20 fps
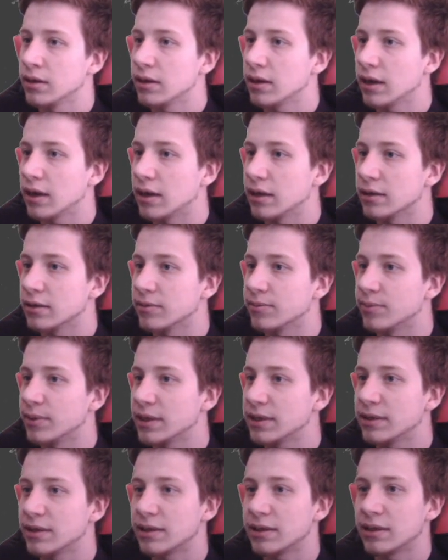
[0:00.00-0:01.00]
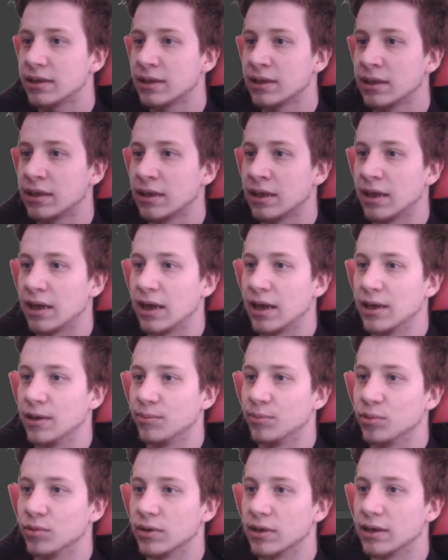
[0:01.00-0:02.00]
That's better. And
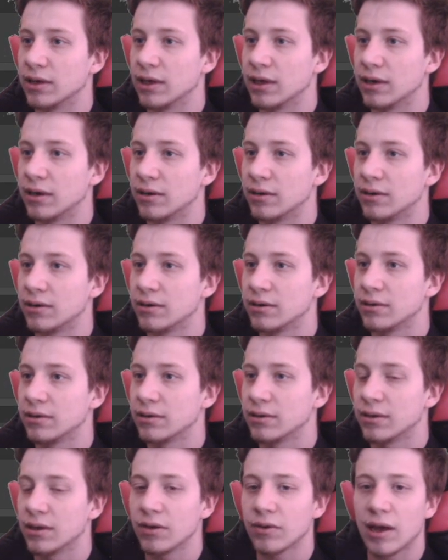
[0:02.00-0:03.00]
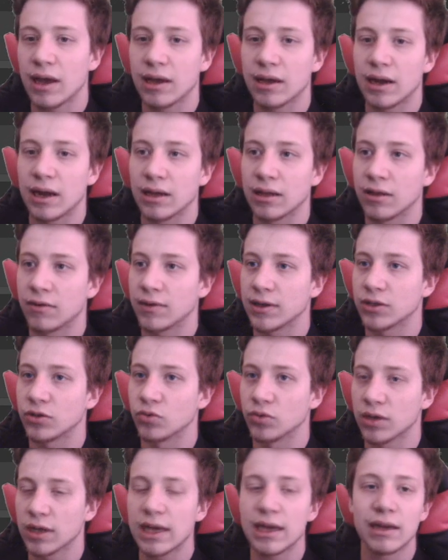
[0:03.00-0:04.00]
put it here. Okay, great. Once
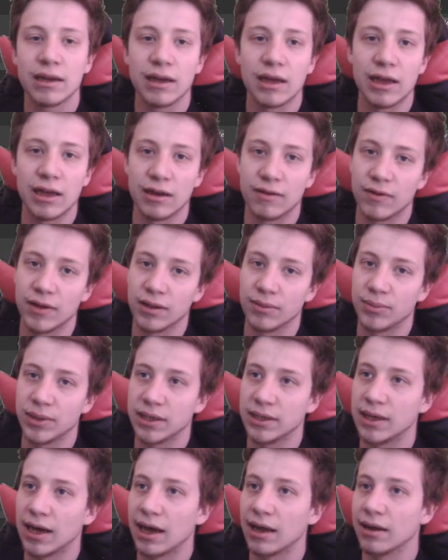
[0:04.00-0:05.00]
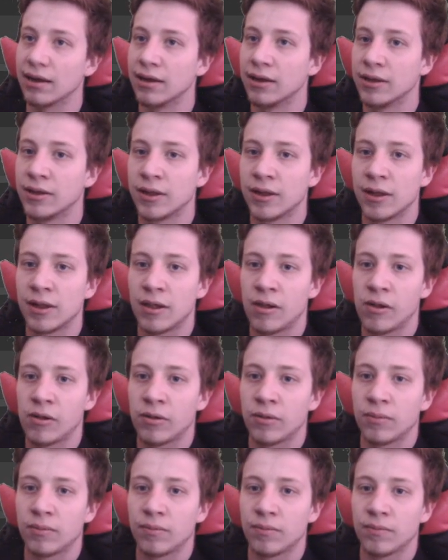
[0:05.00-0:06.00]
you click, it will be done.
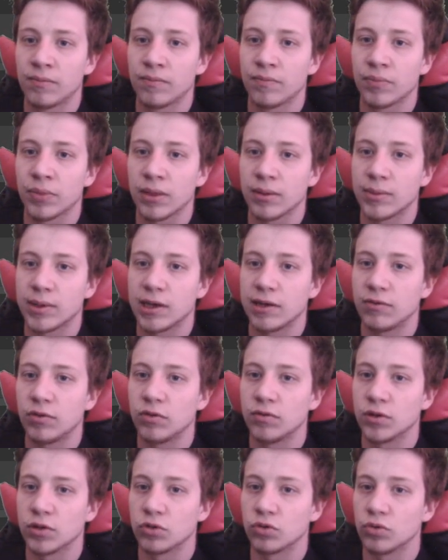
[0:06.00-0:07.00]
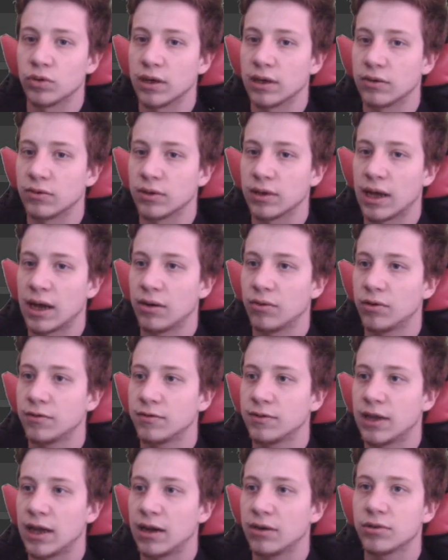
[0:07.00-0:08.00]
But if you want to go
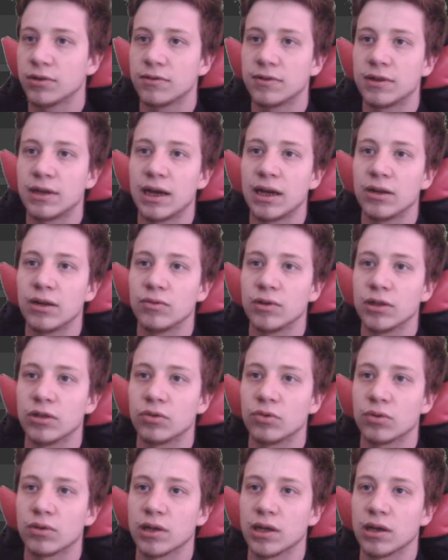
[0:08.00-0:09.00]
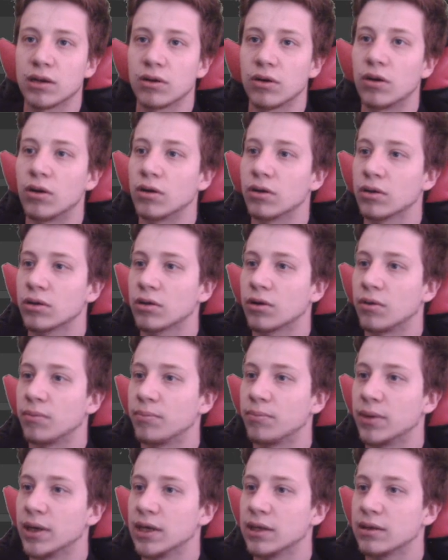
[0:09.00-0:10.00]
out of there, you need to click on
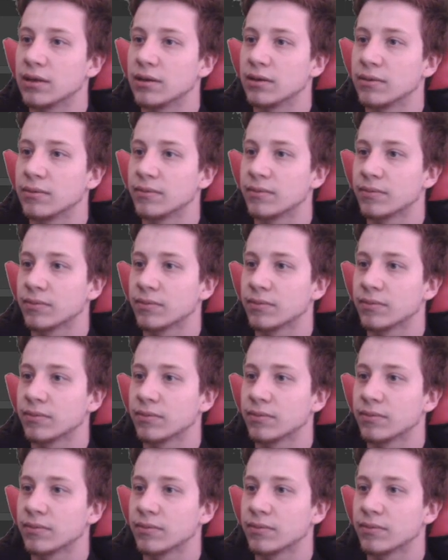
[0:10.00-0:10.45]
complete.